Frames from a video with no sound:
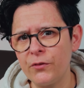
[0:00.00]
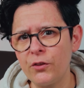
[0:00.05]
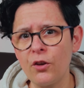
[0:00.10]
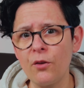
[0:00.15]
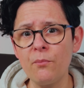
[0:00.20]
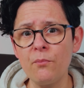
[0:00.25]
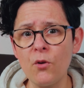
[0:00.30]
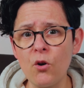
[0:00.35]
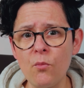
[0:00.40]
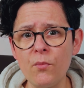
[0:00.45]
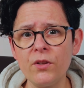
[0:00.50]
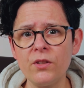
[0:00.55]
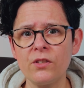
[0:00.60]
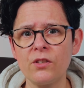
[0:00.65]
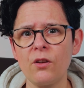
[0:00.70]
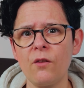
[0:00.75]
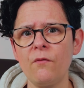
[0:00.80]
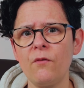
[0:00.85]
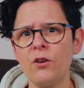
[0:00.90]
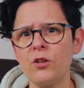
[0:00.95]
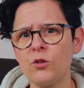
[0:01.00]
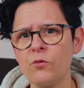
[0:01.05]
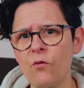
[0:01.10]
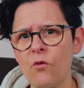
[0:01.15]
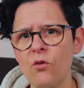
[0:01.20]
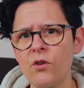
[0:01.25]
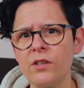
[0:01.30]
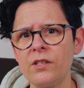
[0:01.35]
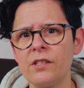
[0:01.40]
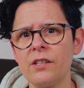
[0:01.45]
The moment someone's
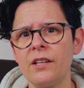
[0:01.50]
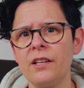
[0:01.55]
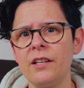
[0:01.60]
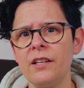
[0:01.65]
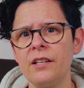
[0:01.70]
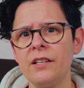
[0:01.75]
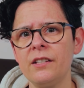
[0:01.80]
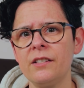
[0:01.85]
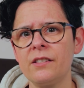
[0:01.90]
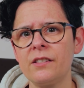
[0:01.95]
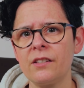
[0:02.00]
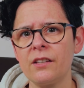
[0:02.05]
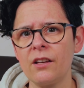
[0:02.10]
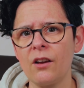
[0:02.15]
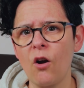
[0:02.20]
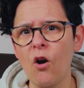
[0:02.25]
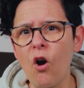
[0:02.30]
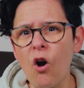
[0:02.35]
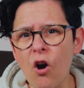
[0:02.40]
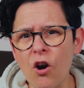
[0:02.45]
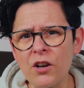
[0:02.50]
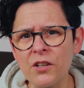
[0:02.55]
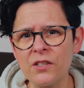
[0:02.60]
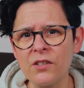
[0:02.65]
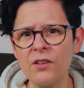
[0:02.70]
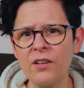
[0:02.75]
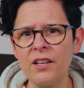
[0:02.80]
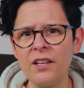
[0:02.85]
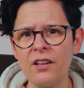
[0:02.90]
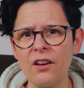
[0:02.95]
voice is hard
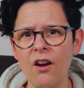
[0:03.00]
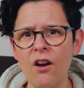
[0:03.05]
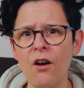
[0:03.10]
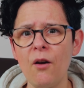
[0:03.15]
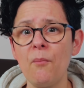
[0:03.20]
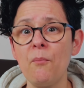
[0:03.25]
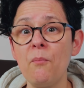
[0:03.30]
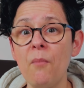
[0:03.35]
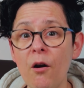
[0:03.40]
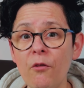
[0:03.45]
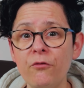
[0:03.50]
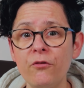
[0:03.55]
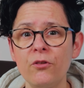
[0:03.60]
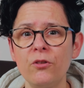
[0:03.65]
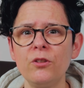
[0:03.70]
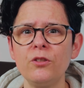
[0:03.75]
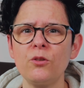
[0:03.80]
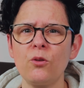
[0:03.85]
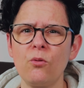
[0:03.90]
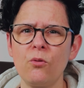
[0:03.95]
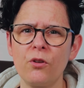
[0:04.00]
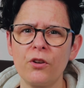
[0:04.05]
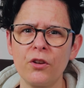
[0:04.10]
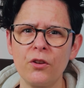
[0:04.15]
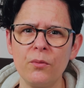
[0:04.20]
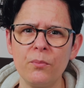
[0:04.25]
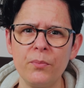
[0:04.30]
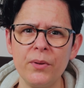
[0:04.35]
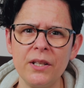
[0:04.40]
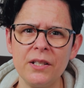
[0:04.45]
to hear, muffled, or
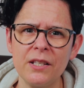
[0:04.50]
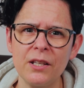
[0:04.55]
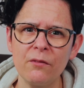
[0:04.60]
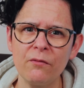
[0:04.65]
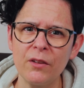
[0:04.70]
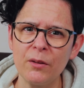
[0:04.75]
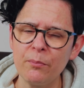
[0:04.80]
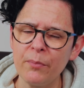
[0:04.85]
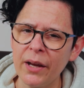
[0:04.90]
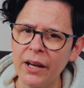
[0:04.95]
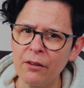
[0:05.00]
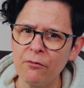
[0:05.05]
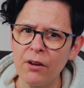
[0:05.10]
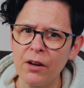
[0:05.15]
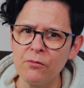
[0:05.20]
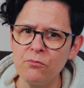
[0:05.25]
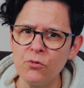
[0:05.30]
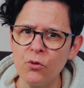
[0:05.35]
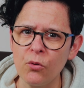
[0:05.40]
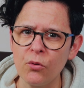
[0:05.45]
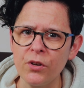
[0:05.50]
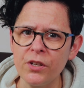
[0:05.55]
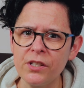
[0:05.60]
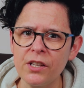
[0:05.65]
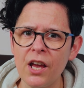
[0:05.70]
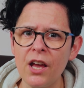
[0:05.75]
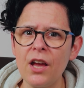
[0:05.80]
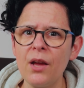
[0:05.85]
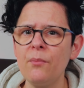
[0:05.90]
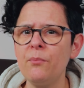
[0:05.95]
competing with background
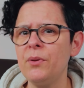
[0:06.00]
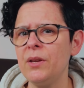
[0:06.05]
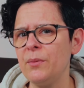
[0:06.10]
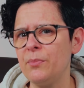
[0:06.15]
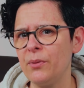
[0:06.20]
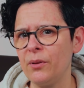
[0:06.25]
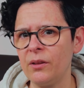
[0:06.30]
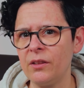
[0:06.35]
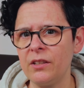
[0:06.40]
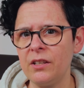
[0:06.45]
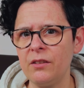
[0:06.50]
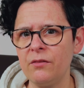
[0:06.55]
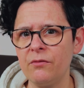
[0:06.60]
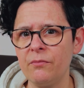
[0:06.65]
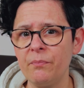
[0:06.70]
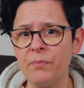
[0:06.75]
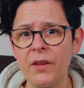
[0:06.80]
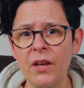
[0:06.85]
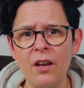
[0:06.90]
noise, people leave.